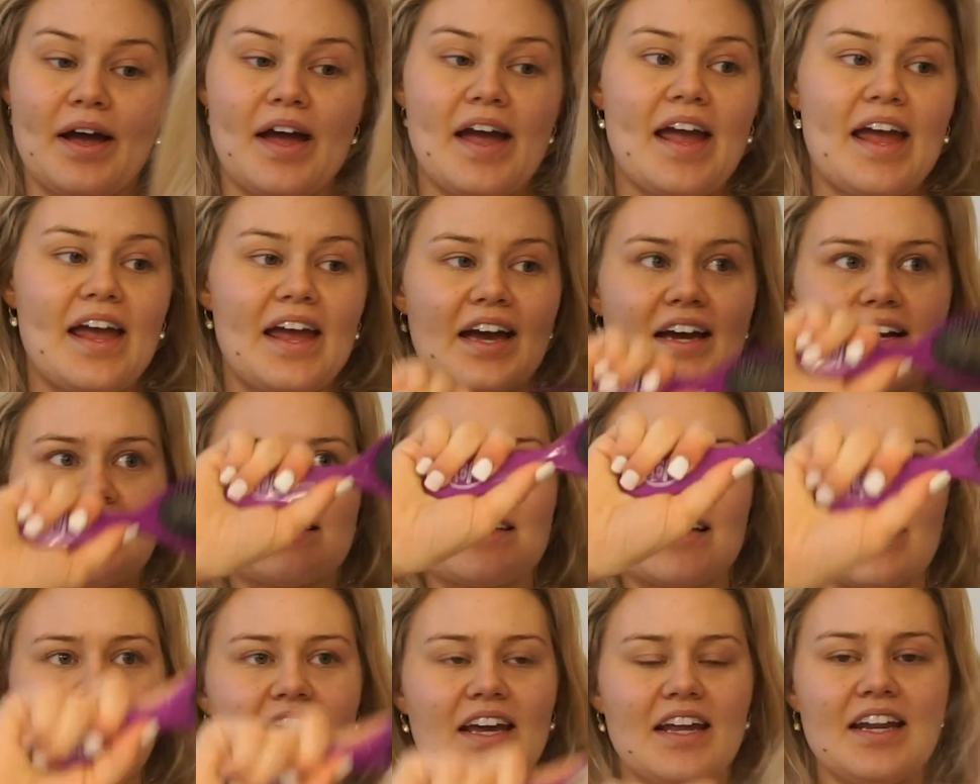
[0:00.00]
And
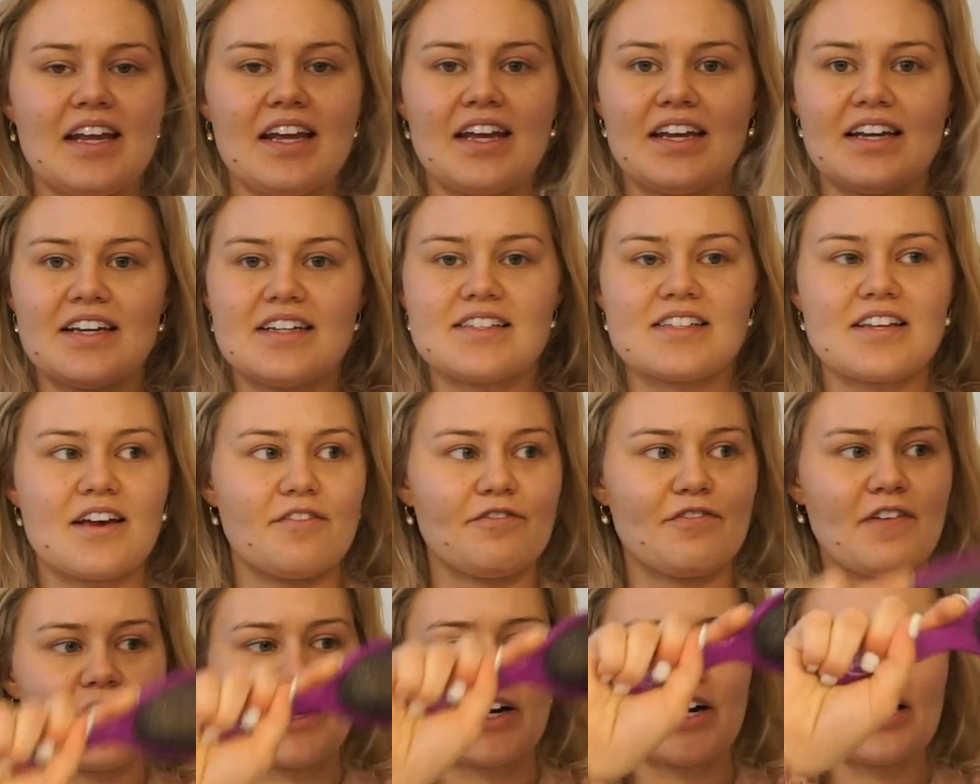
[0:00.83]
it is a
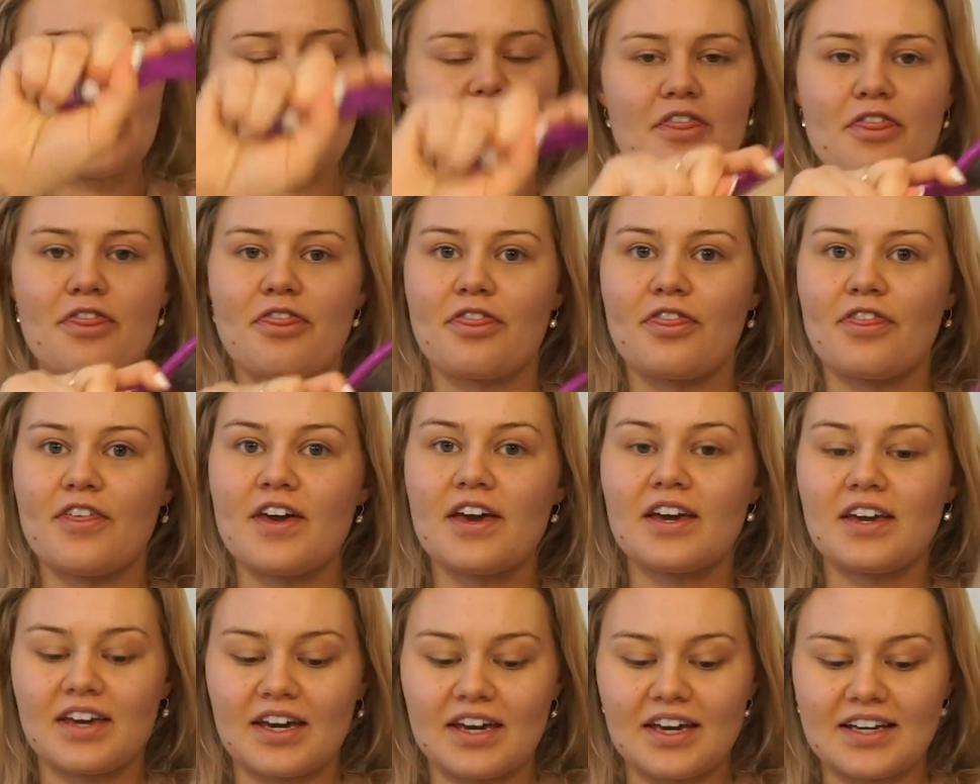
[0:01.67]
very
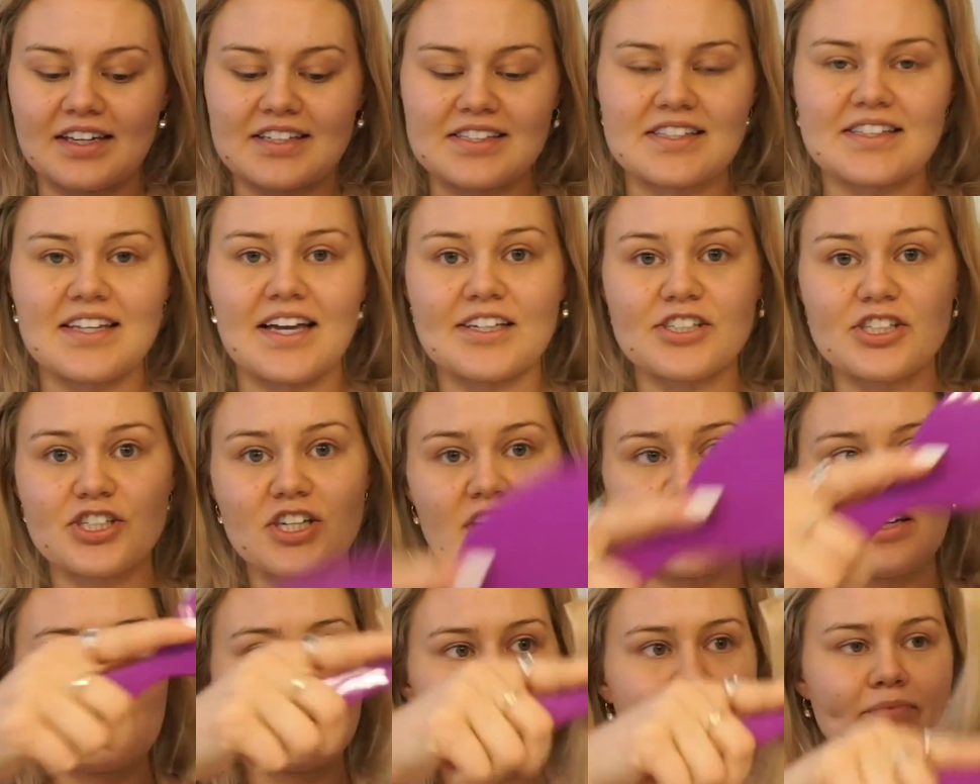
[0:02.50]
thick
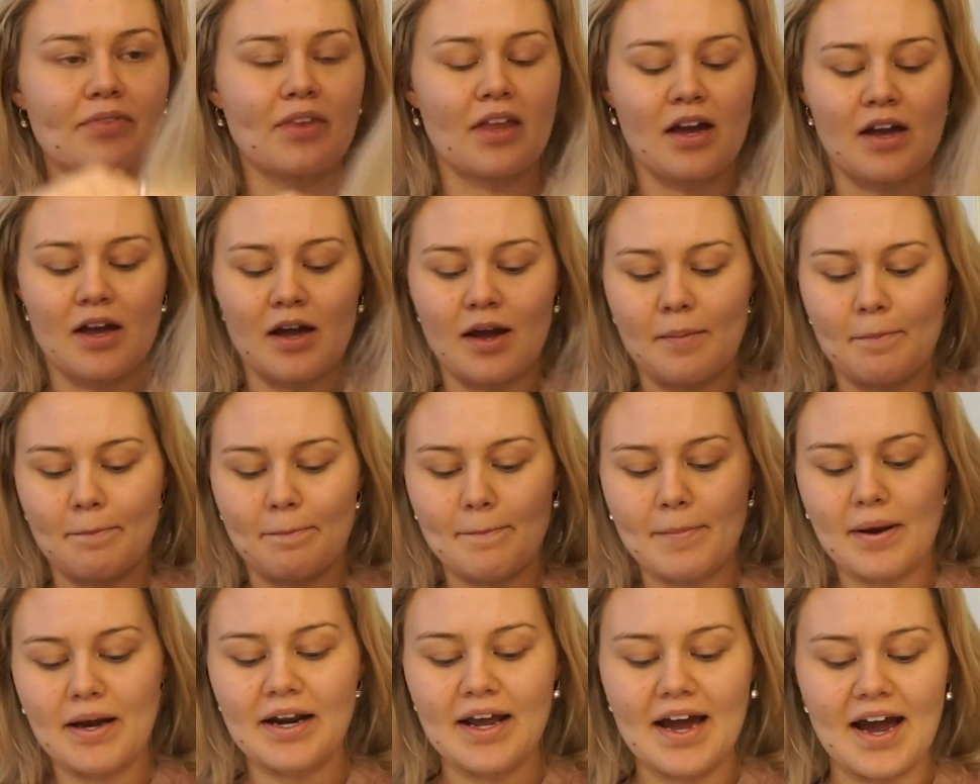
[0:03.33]
extension,
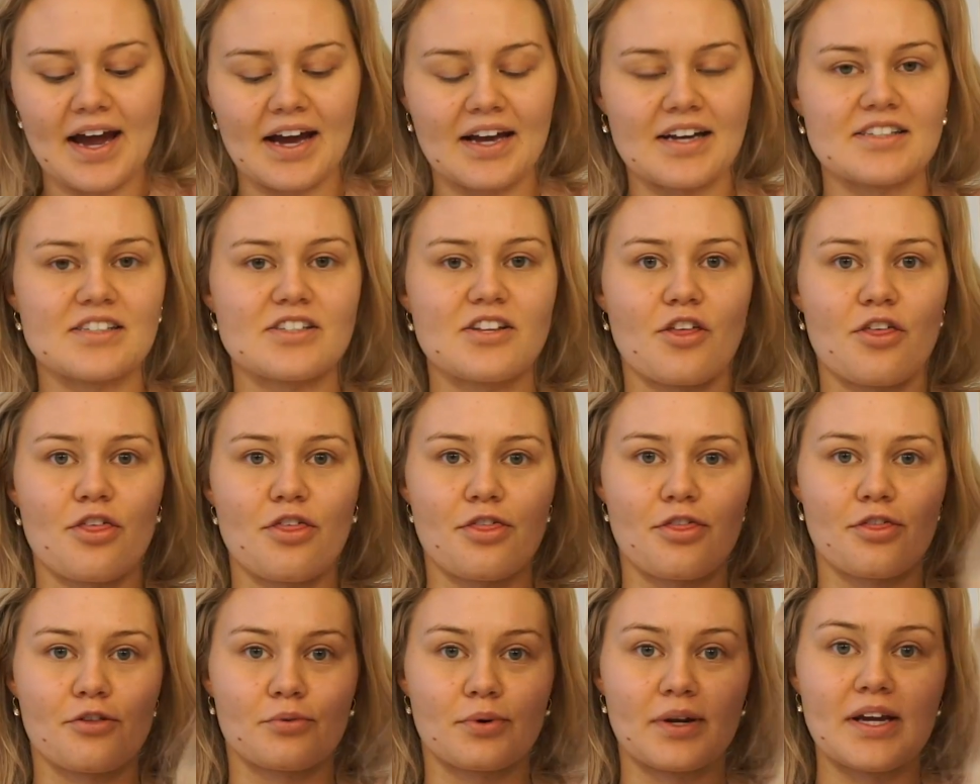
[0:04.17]
and it has
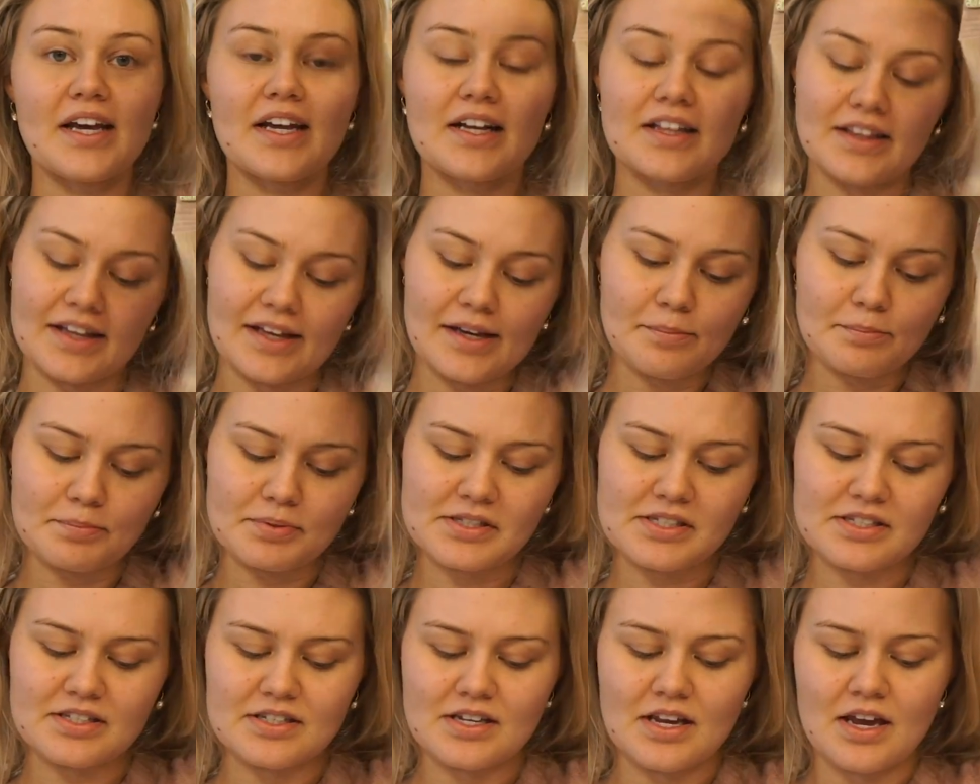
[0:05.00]
3
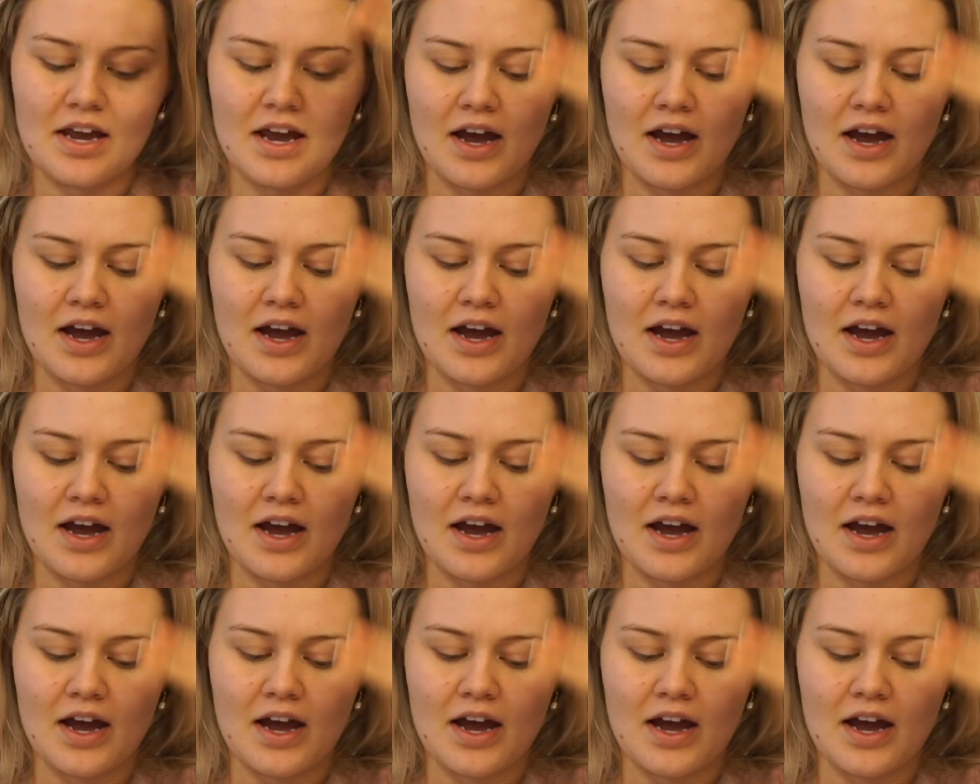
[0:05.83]
clips.